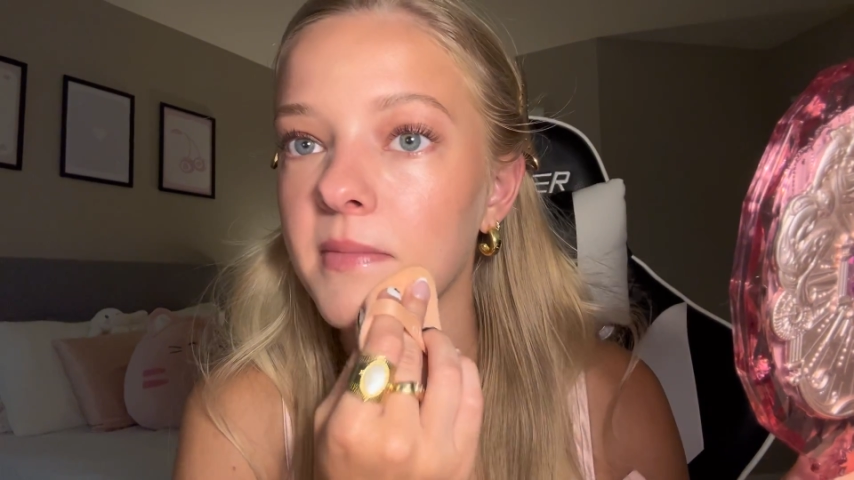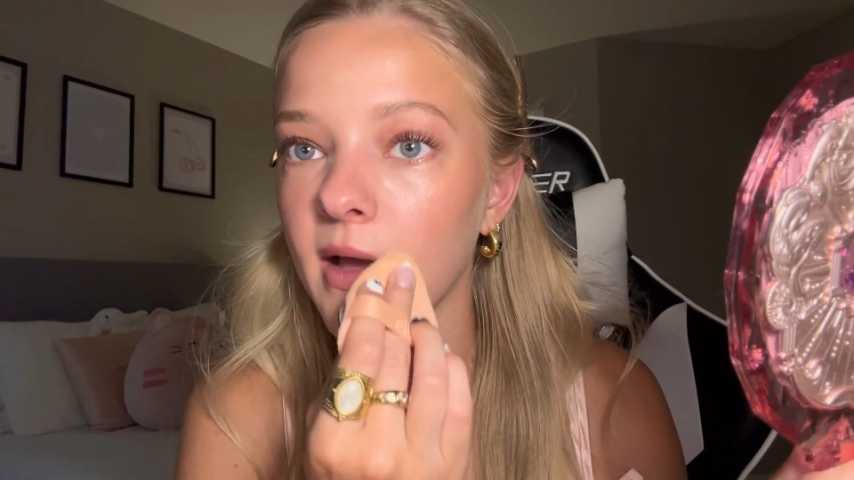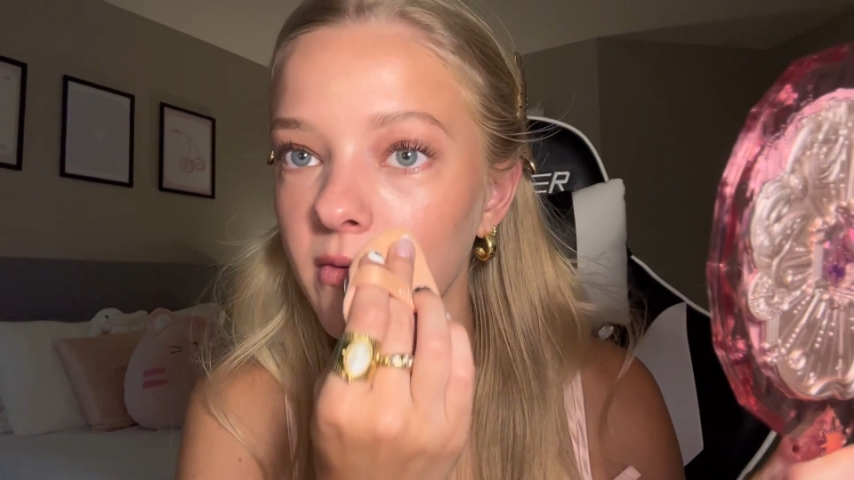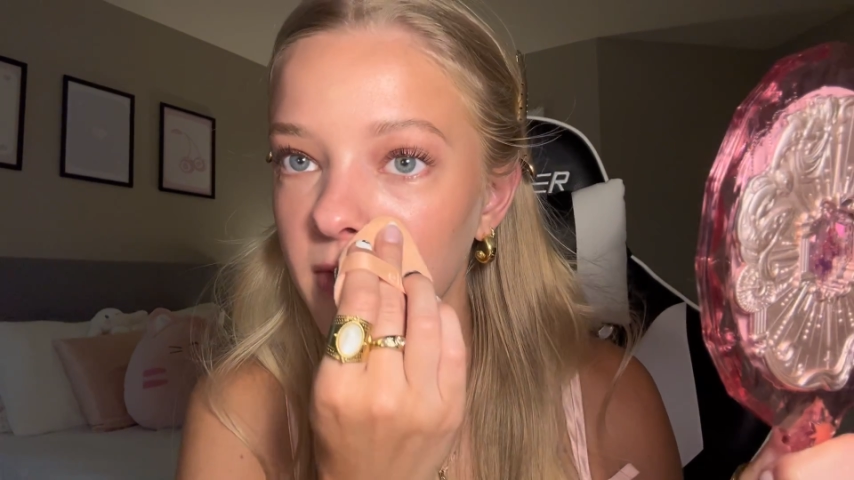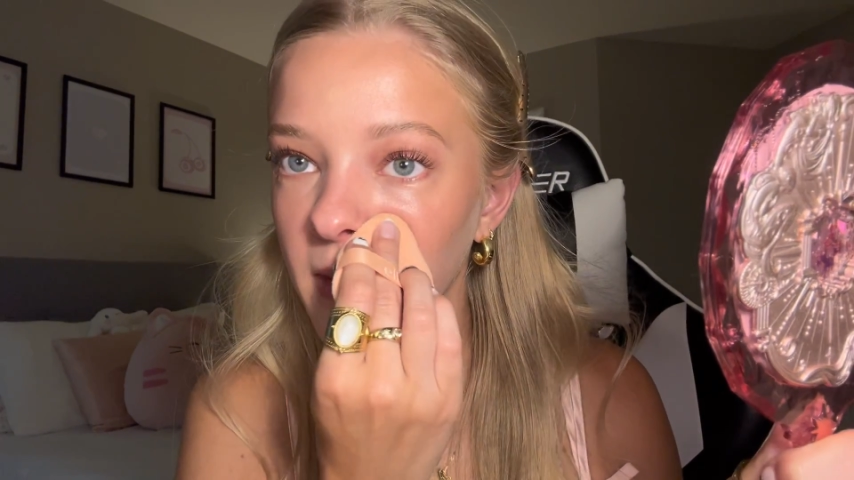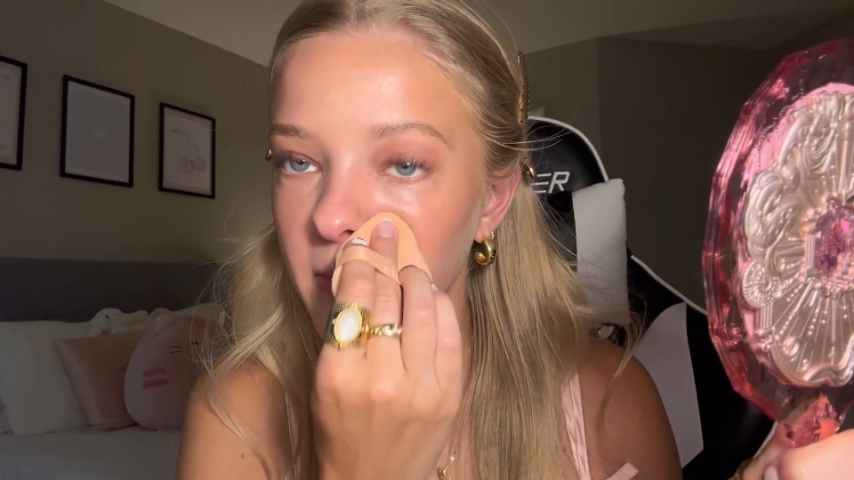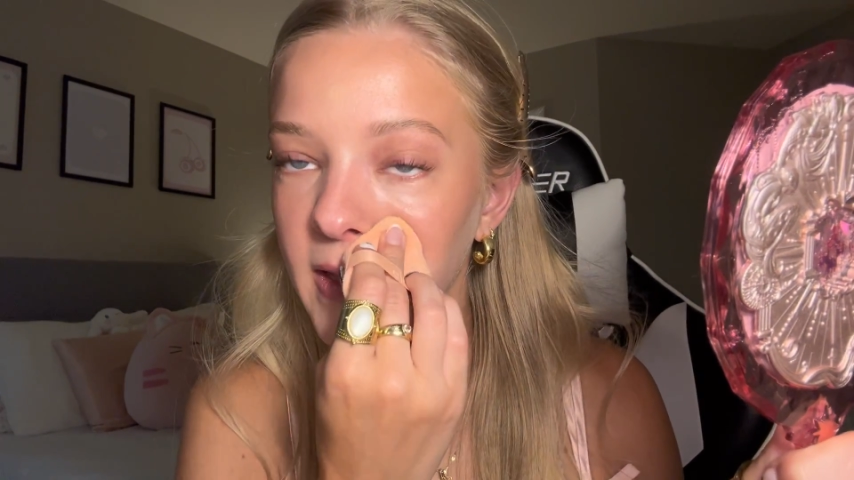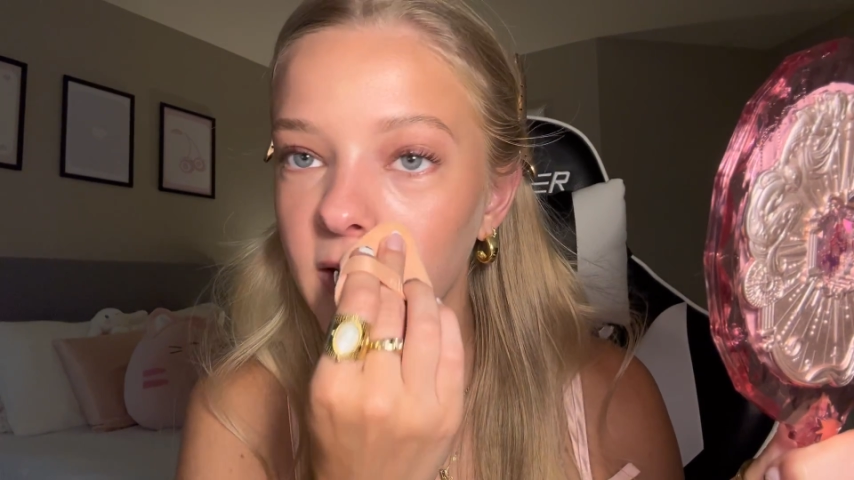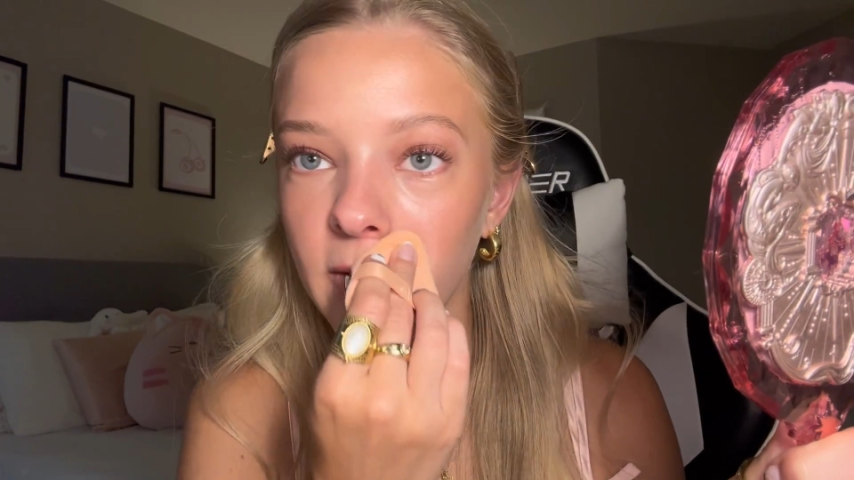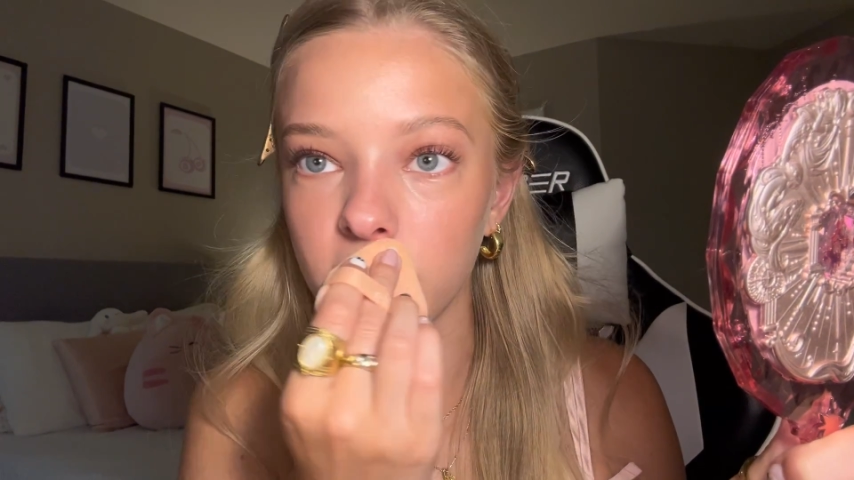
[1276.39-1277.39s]
mouth and my
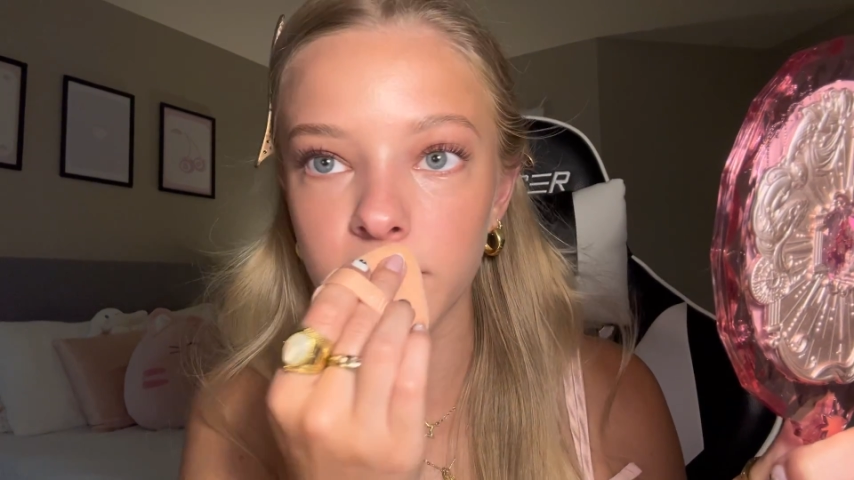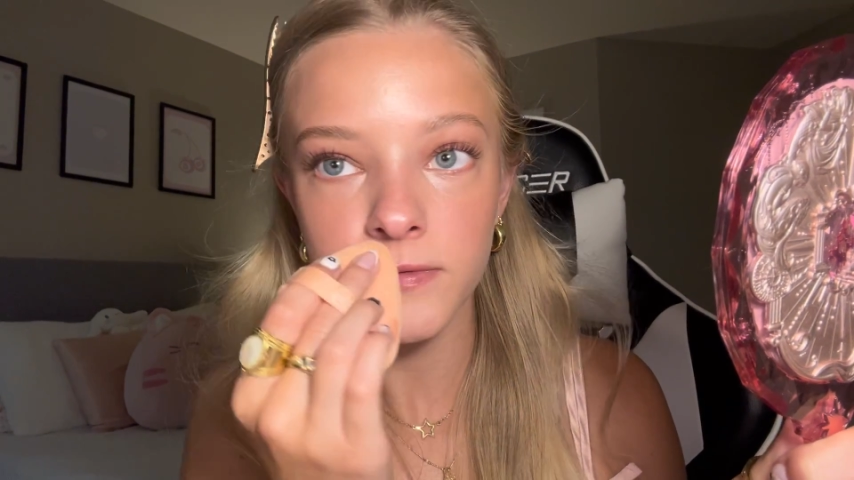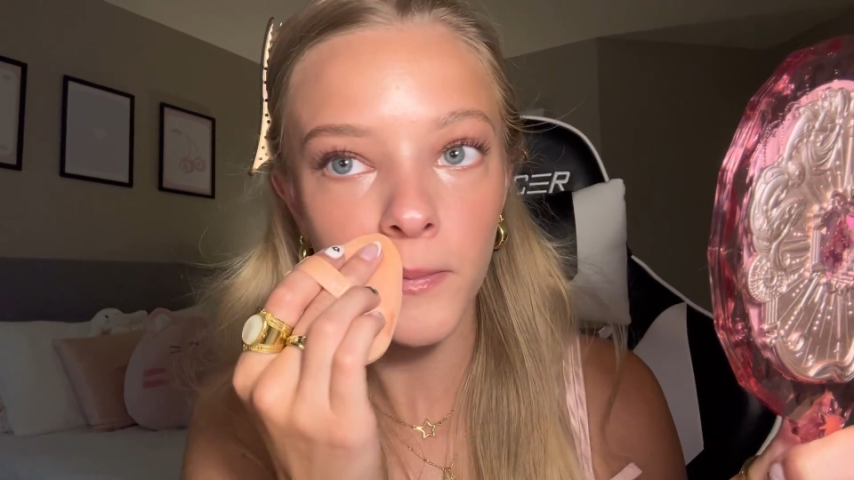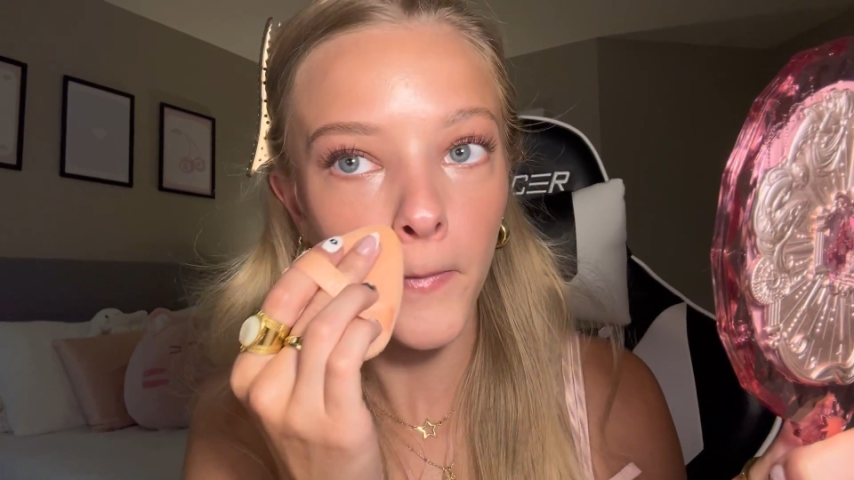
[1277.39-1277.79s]
nose